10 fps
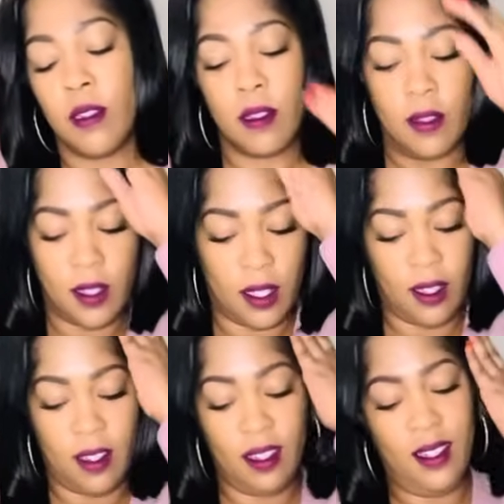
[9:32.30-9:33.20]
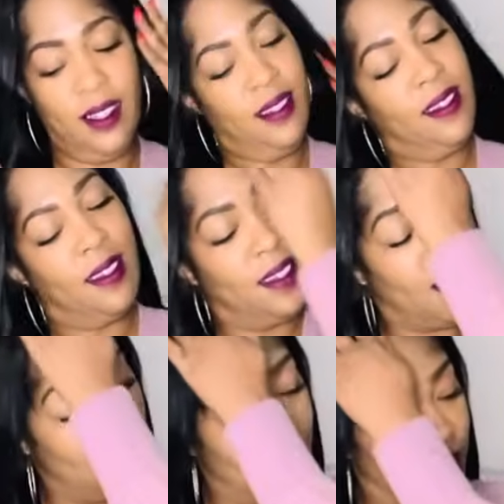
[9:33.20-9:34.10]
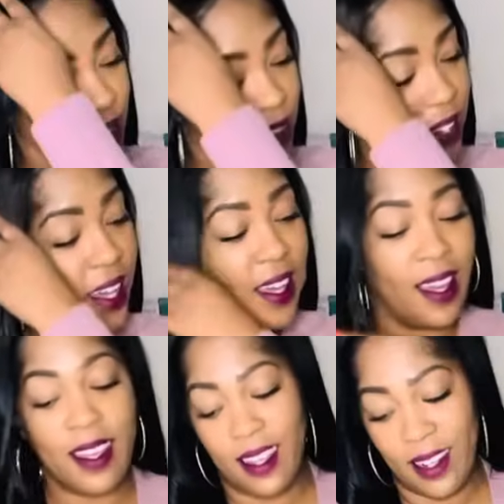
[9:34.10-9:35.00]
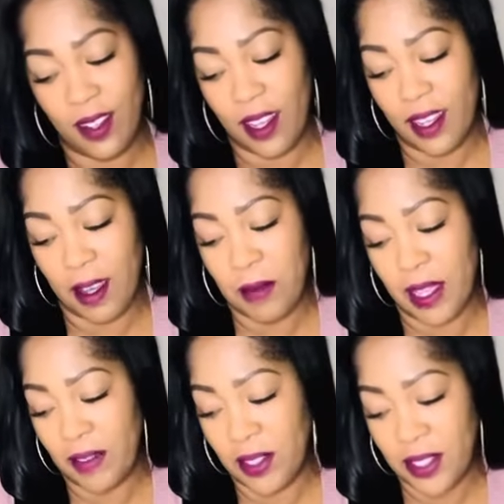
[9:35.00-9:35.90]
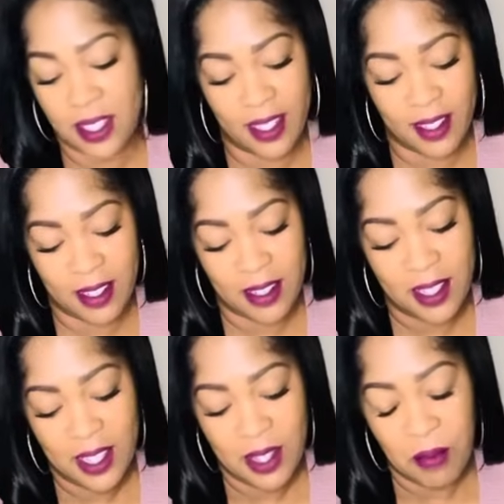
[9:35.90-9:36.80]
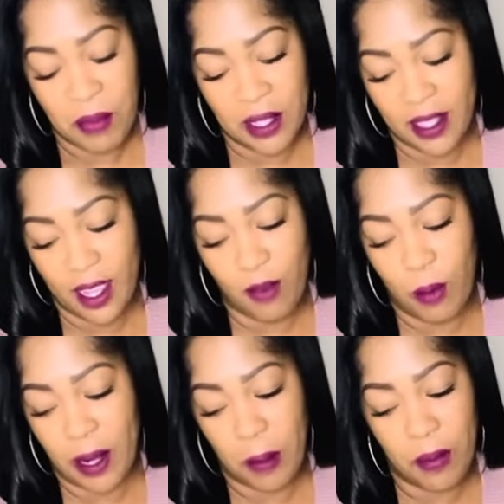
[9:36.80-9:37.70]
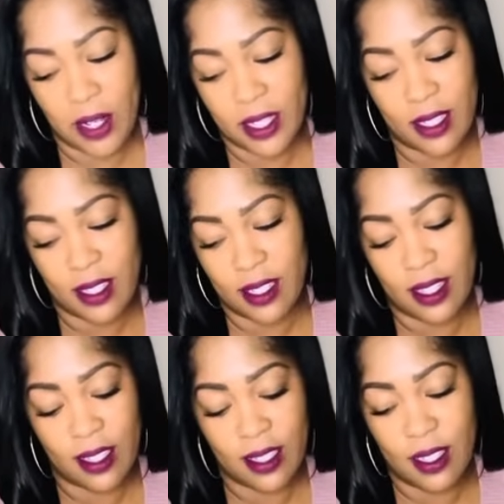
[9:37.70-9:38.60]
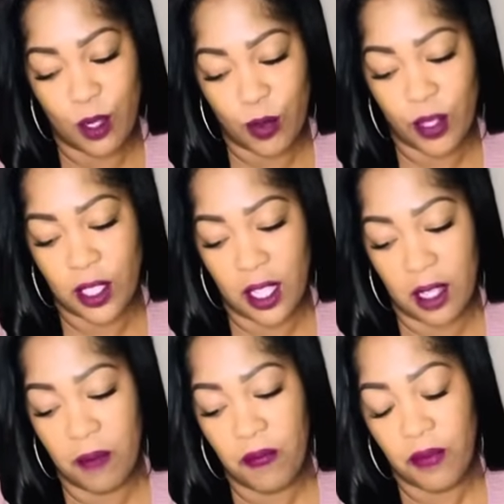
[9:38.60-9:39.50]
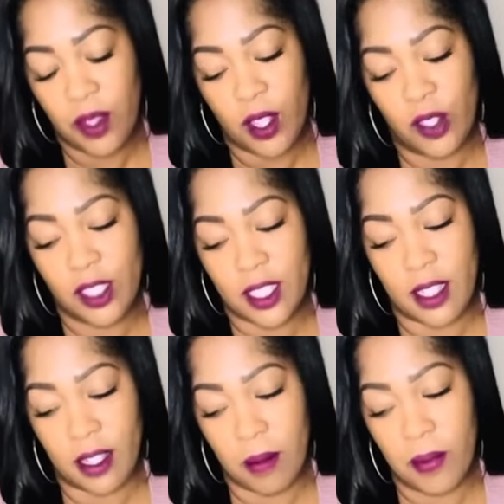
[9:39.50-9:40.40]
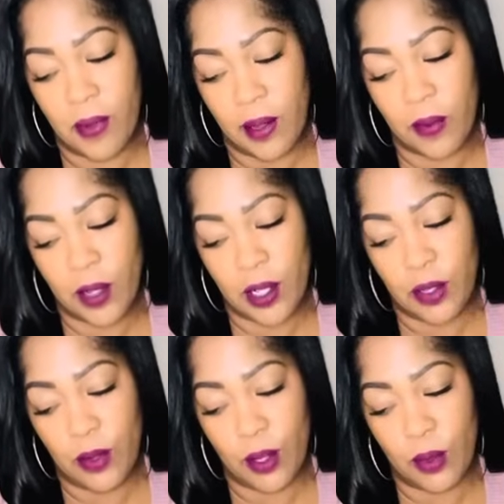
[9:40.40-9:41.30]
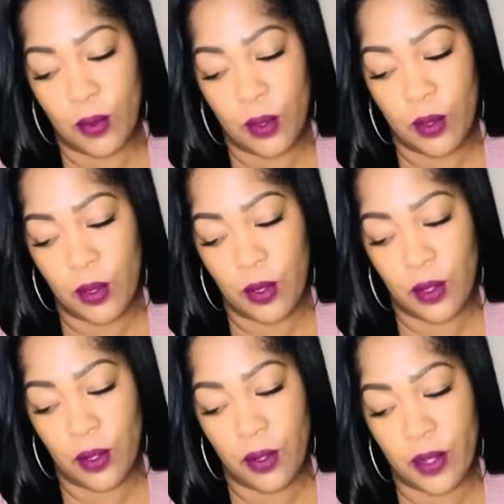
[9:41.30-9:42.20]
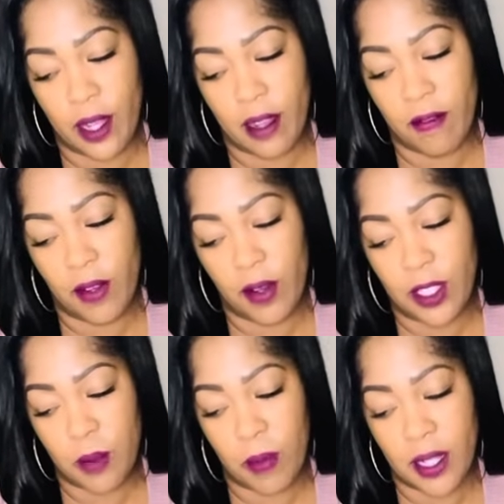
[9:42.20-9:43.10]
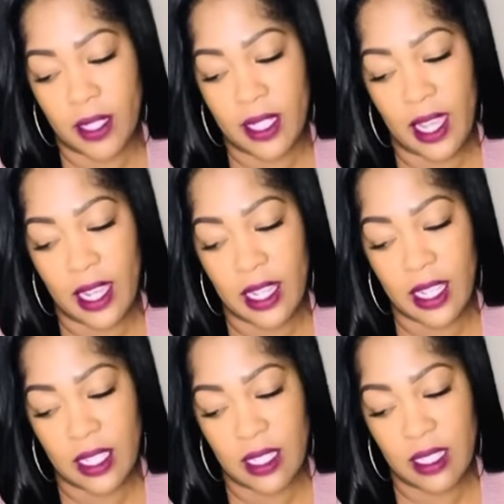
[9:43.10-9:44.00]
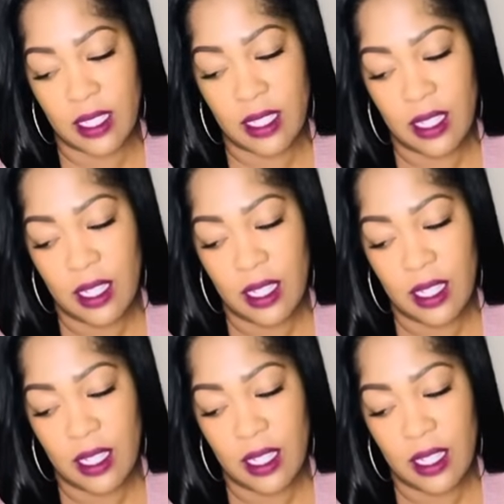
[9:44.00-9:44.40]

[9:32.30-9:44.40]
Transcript: they, I don't know. I, I can't, I, I'm not even going to say that, but everybody processes things differently. You're just at that point where you don't, you're not very spontaneous,